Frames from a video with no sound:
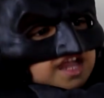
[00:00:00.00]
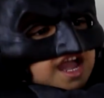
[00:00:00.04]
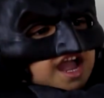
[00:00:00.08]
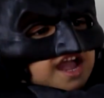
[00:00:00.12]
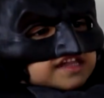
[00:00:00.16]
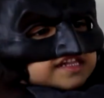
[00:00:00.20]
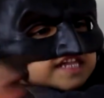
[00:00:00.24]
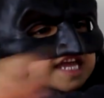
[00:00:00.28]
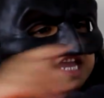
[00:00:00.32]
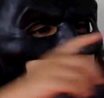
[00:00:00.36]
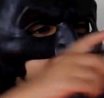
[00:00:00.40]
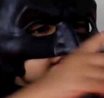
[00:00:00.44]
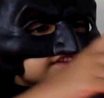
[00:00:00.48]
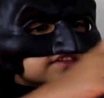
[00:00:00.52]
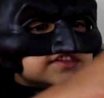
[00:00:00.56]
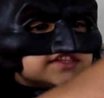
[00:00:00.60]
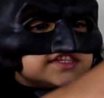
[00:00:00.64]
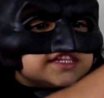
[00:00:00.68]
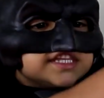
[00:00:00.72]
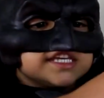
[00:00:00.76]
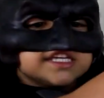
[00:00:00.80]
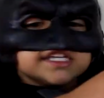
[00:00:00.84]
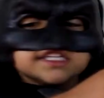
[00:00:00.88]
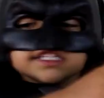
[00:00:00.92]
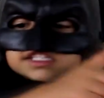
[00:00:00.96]
I like
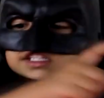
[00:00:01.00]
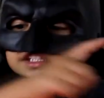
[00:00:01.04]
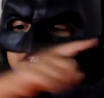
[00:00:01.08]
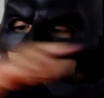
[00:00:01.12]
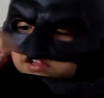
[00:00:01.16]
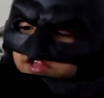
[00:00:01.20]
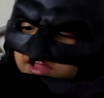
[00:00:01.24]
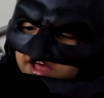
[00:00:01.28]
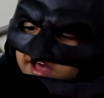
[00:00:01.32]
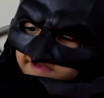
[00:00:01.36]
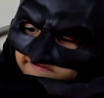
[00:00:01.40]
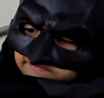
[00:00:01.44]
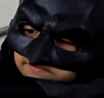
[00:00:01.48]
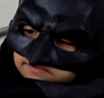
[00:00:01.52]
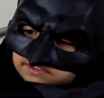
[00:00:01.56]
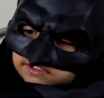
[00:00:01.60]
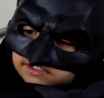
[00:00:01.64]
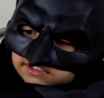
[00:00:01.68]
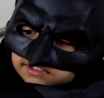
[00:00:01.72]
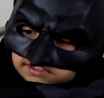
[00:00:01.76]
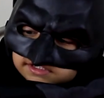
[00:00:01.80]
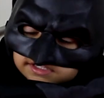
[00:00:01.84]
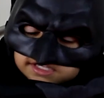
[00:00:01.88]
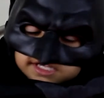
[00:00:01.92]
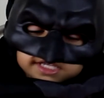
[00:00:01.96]
these gloves
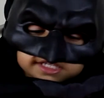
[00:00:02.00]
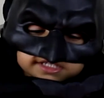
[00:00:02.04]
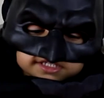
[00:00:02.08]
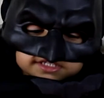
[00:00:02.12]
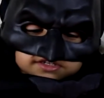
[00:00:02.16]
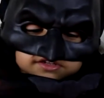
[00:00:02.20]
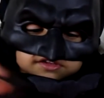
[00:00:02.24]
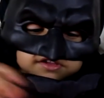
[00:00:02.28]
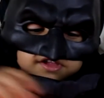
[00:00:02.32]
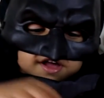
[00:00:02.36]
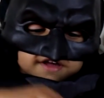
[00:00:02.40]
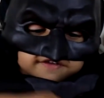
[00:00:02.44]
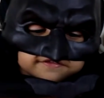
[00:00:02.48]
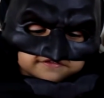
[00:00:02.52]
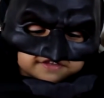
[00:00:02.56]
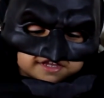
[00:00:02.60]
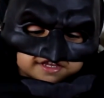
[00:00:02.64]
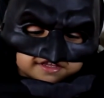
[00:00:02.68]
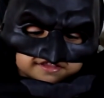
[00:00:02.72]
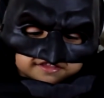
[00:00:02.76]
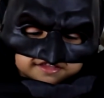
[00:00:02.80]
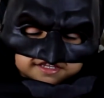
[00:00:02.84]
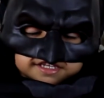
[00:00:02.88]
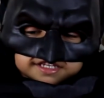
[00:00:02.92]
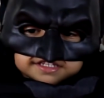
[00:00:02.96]
and these gloves
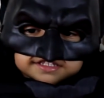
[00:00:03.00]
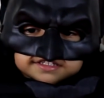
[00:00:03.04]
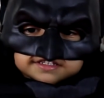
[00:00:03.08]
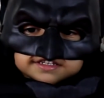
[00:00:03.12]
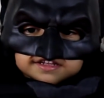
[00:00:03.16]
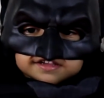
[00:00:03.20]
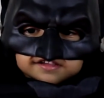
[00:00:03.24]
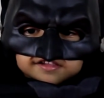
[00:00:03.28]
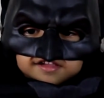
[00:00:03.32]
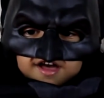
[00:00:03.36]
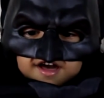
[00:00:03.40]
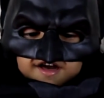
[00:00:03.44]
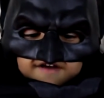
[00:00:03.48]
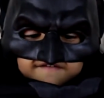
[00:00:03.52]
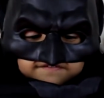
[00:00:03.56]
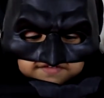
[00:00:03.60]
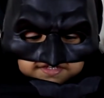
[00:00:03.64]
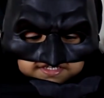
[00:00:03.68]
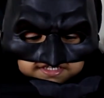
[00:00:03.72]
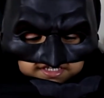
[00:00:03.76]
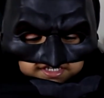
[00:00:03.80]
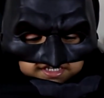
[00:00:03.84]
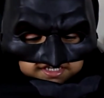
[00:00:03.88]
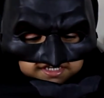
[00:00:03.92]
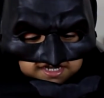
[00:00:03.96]
and these gloves
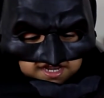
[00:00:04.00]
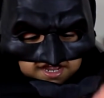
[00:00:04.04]
and